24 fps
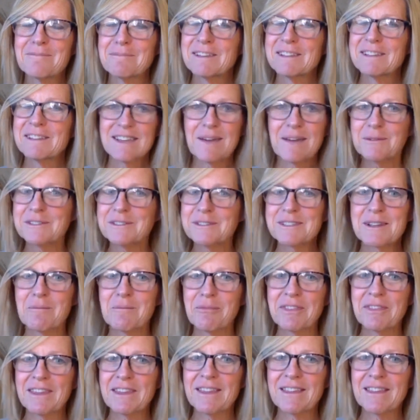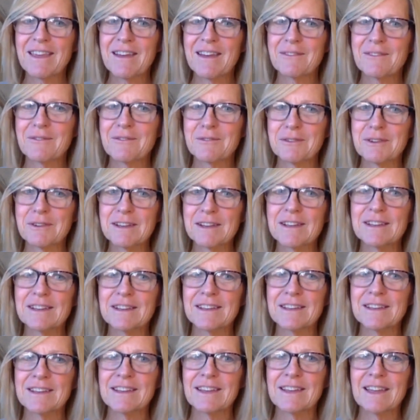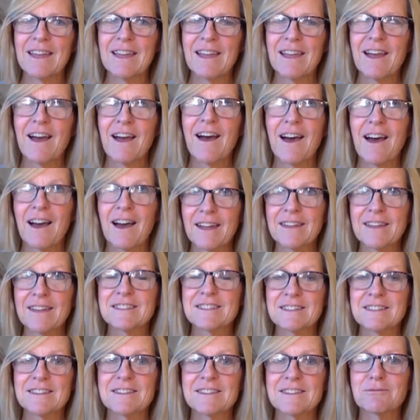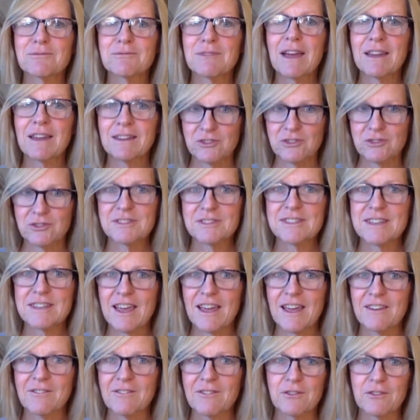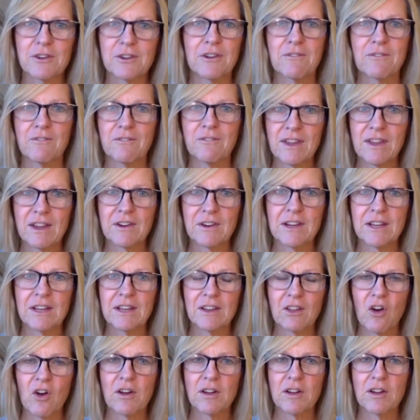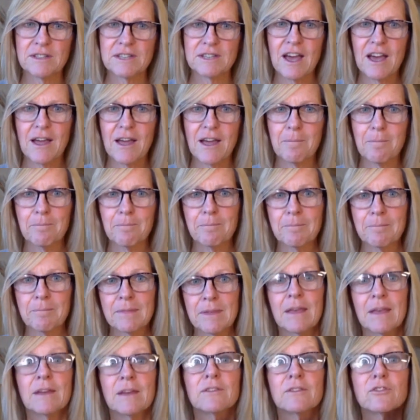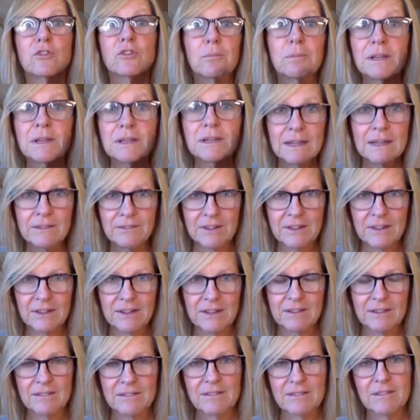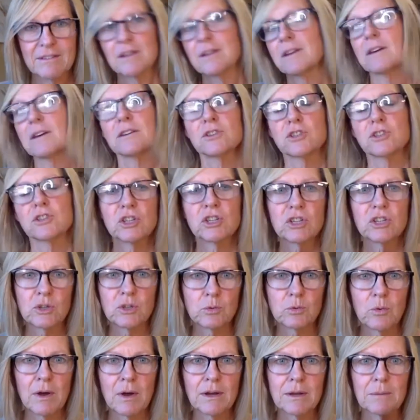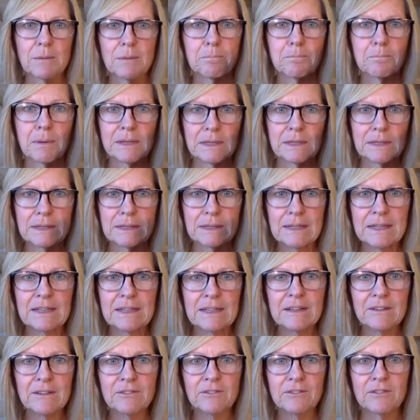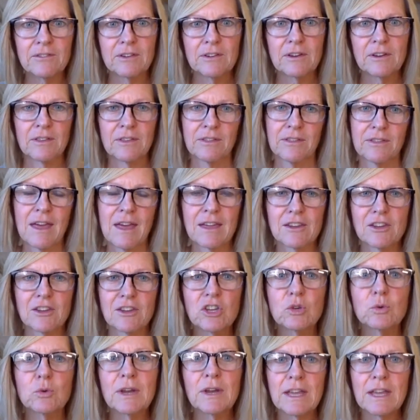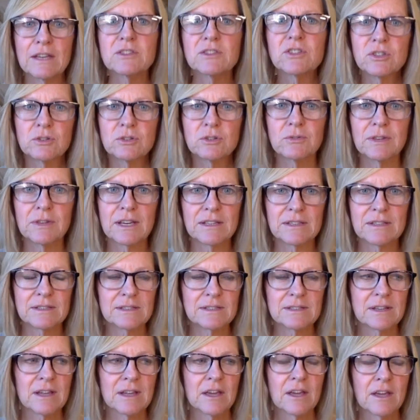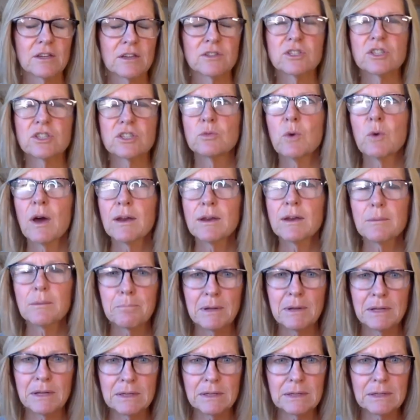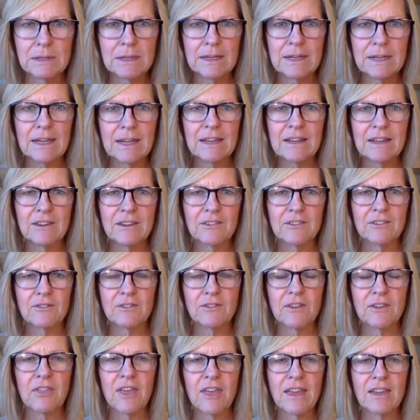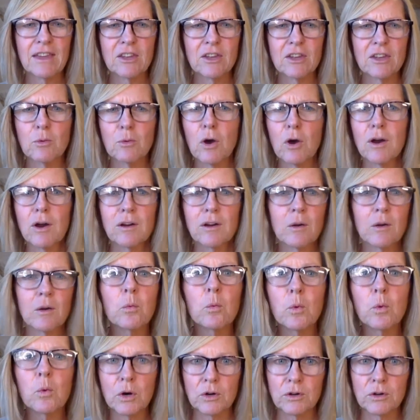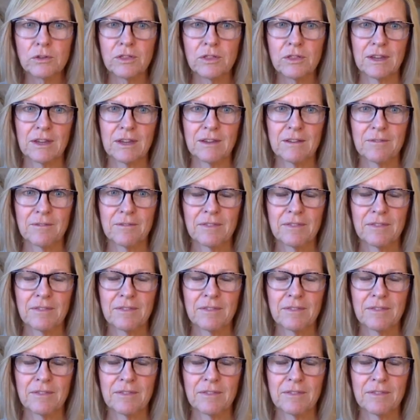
because that was something that really I didn't understand for a very long time. So believing. Do you want to believe that you can do this? Do you want to believe that you are worthy?